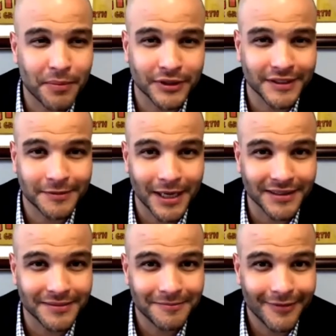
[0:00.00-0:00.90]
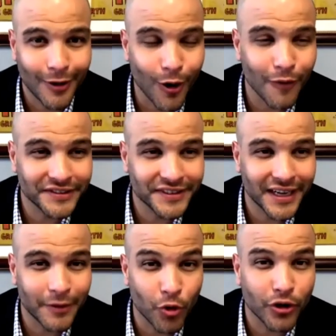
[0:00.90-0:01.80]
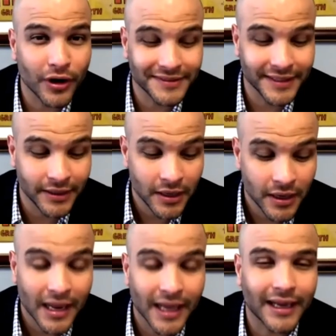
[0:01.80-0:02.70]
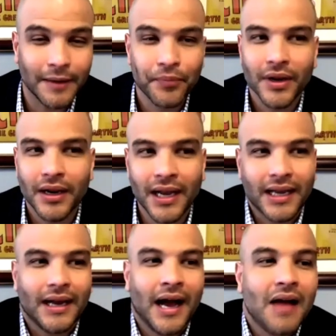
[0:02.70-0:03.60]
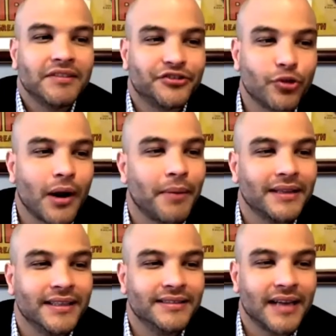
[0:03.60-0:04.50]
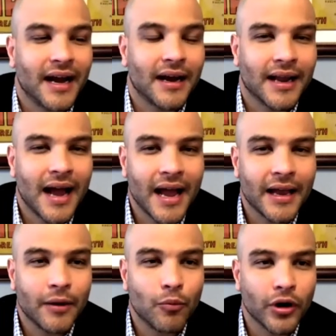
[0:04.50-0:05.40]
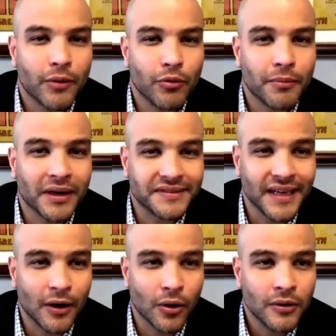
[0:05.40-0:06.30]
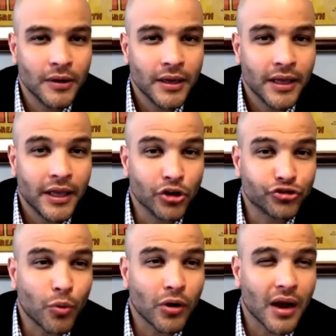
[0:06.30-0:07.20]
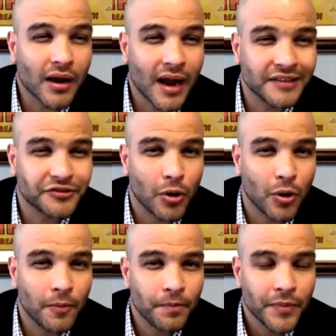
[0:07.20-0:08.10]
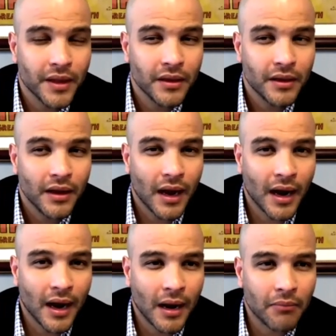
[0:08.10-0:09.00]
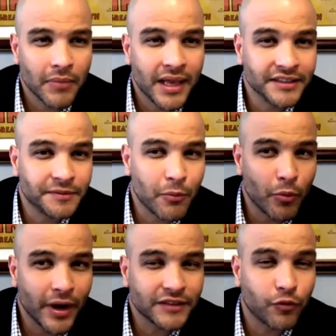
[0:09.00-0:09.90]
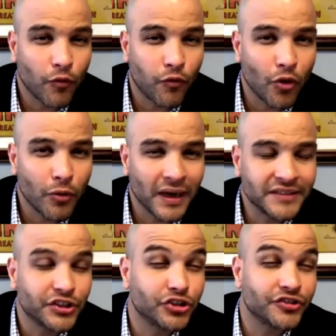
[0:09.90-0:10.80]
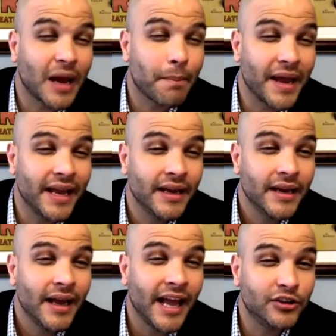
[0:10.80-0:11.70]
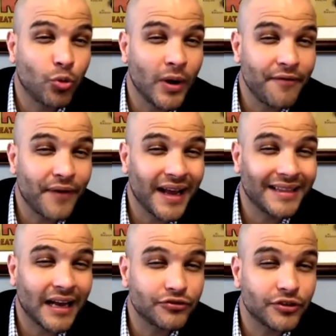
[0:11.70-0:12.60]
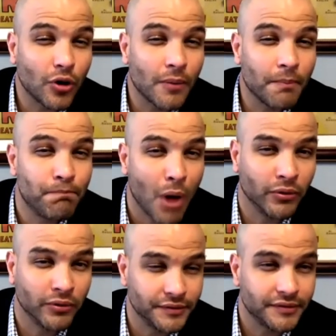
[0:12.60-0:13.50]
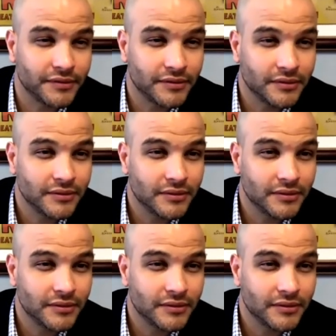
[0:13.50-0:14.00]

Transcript: of people this month. All of a sudden, we're going to see, like, like I have a story about this uh, guy working with Marcelo. He used to work at Costco. Um, he's been with us for four months. He just got paid a $25,000 bonus.